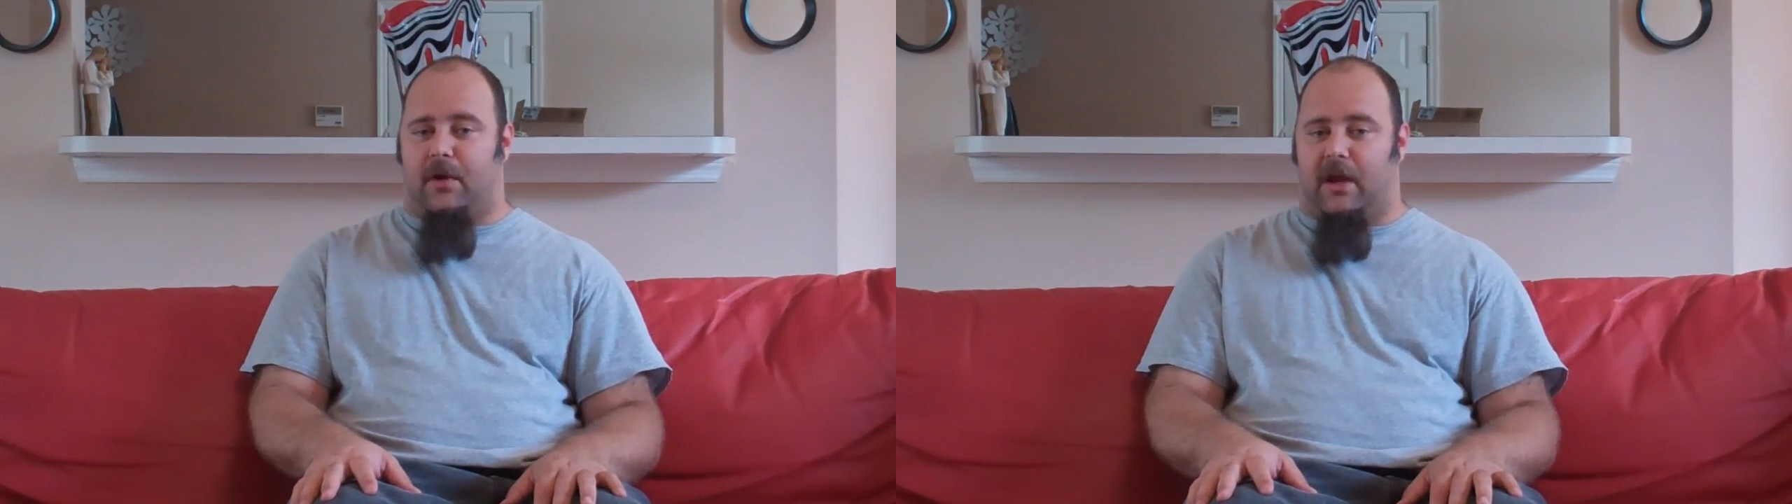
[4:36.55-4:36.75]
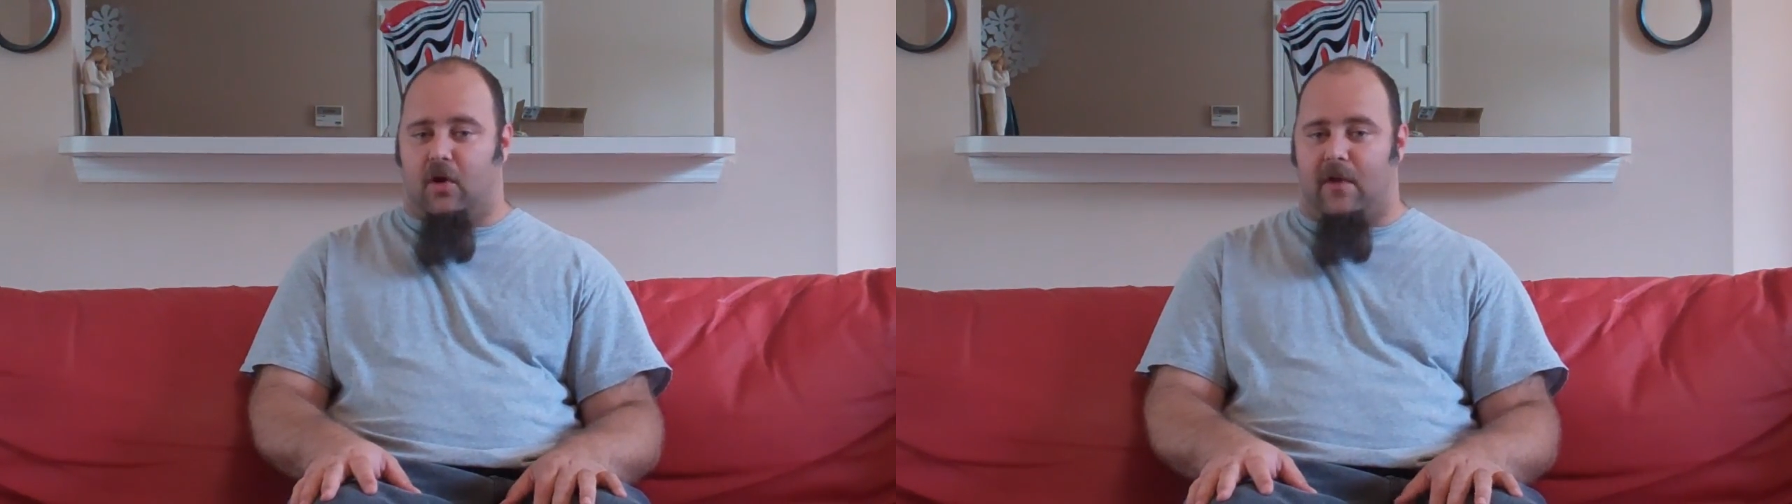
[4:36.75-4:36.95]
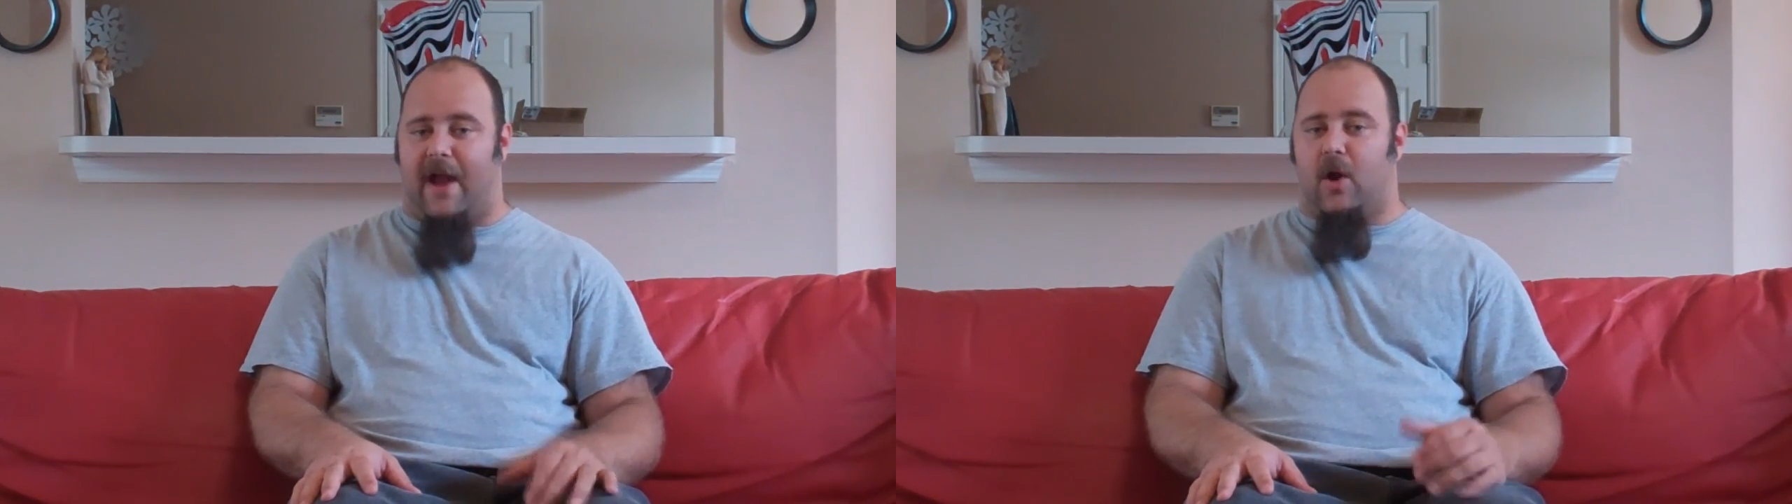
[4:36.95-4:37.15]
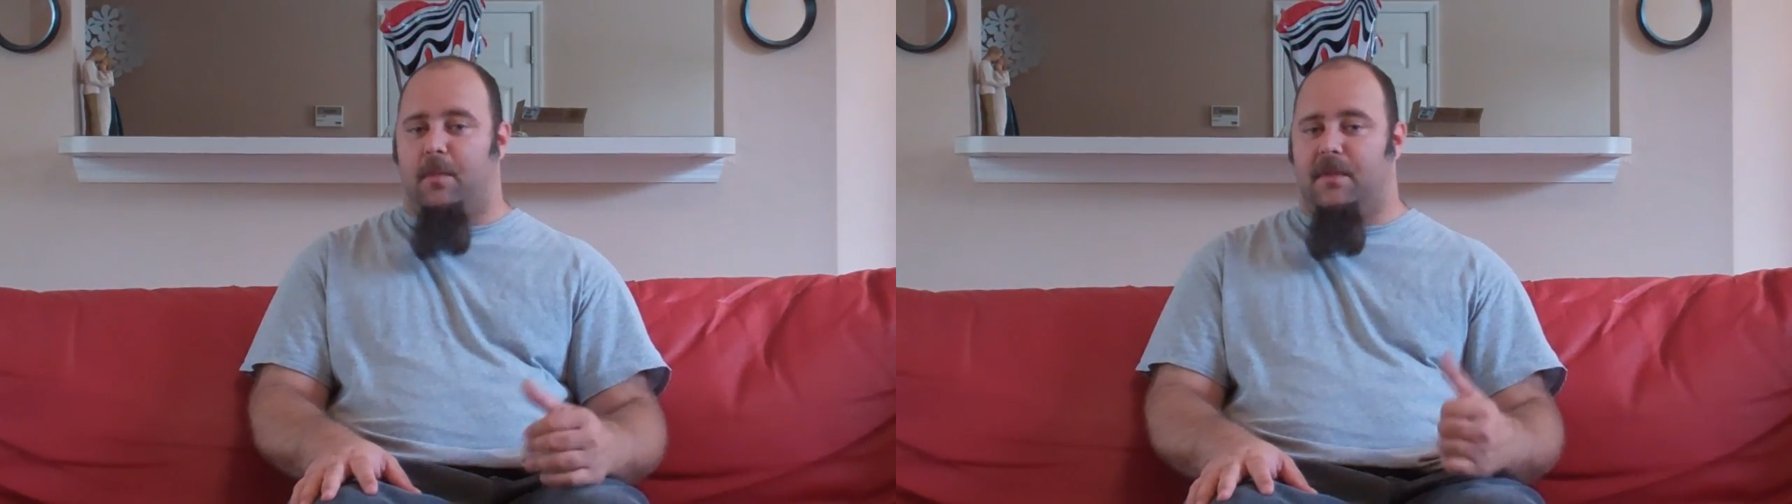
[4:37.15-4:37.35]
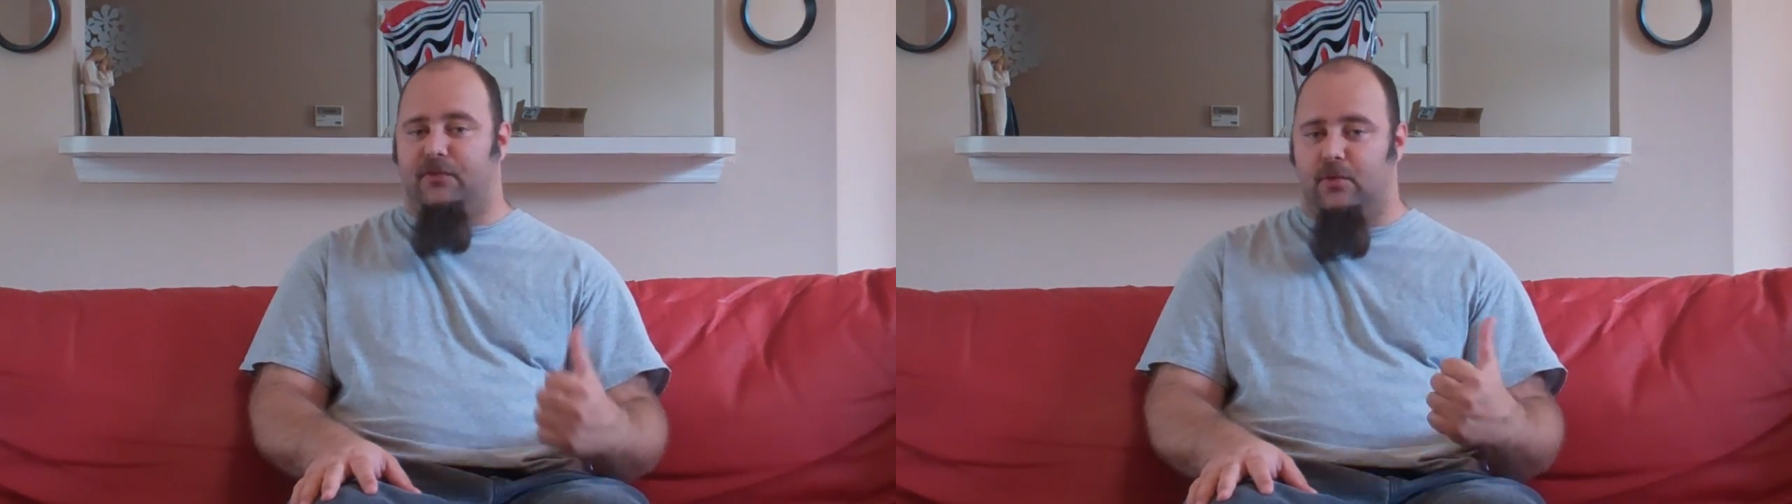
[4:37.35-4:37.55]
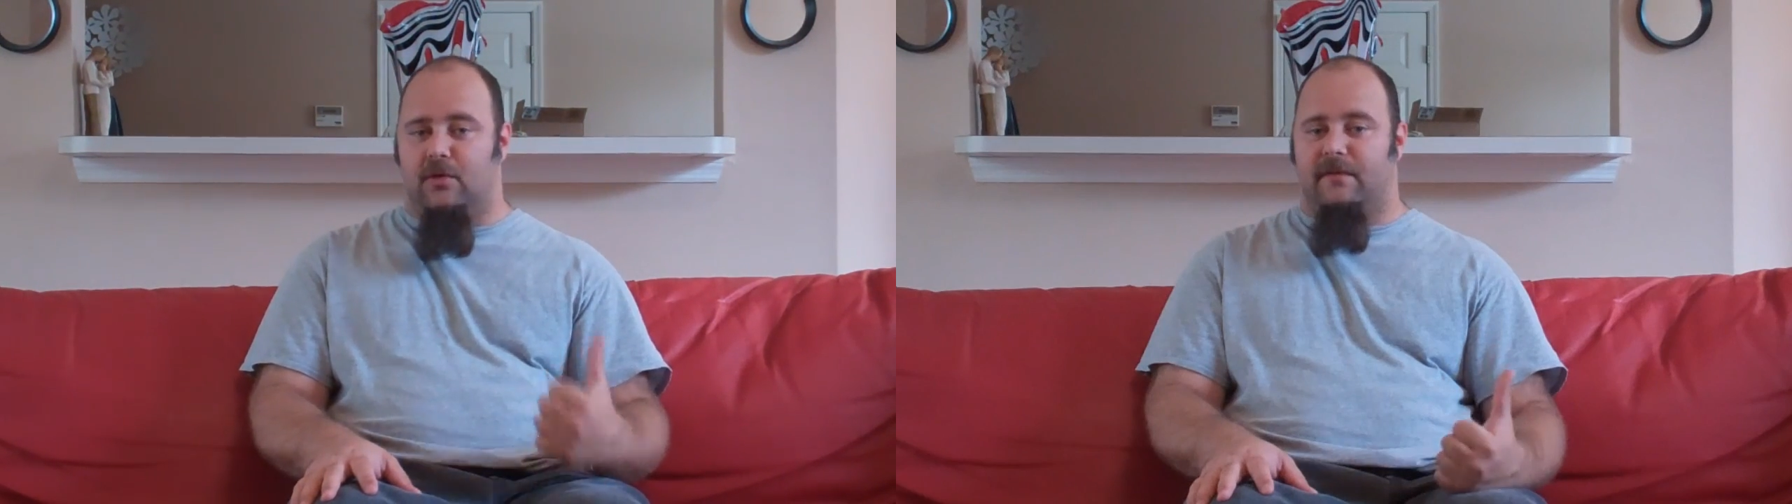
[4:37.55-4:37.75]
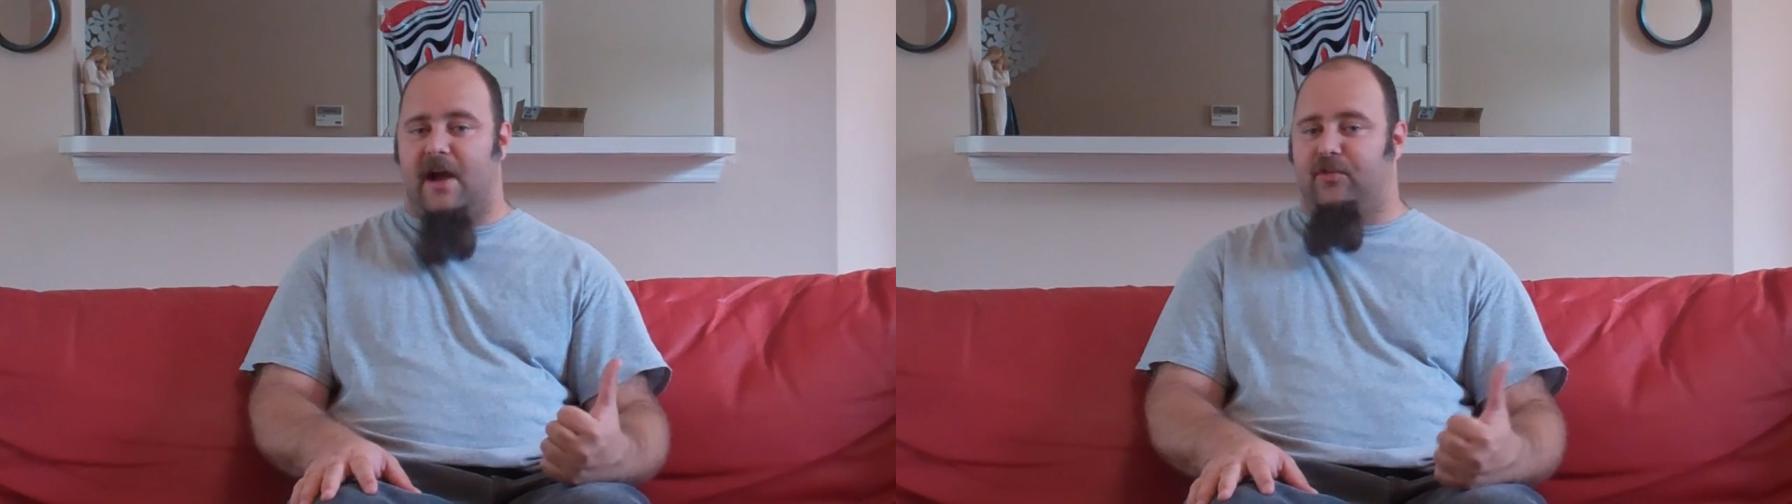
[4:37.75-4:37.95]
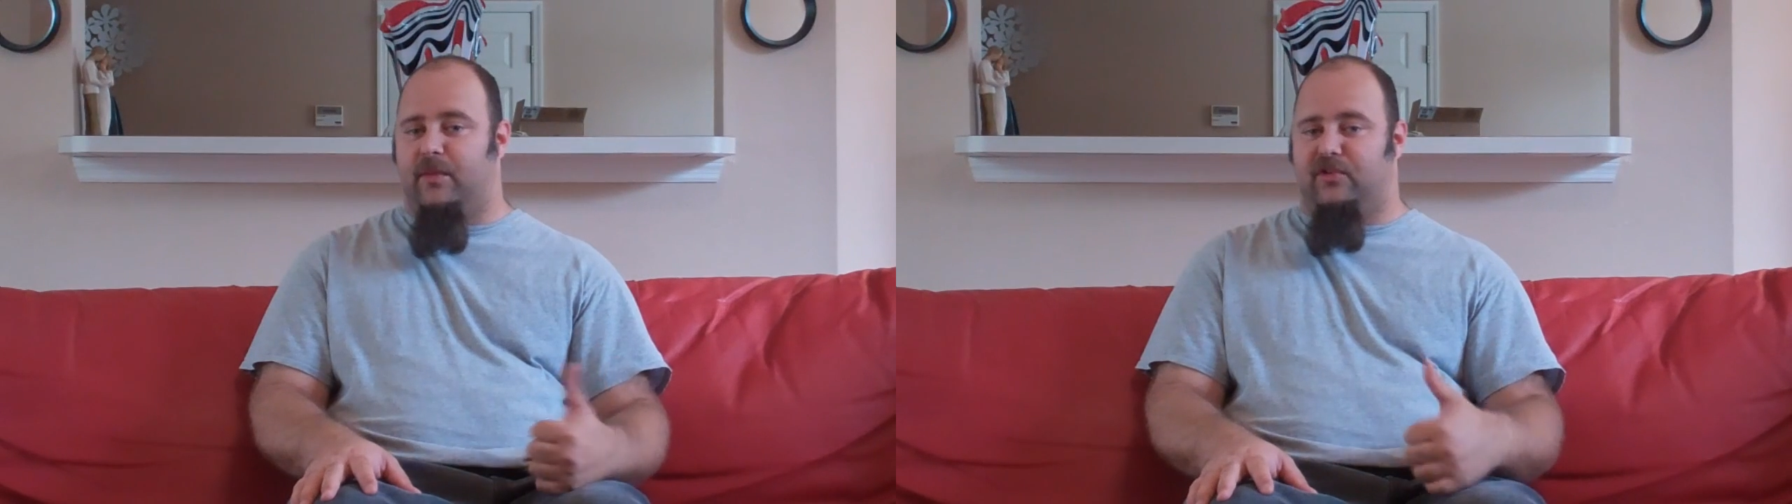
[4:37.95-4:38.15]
We're going to crack open the Dunkelweizen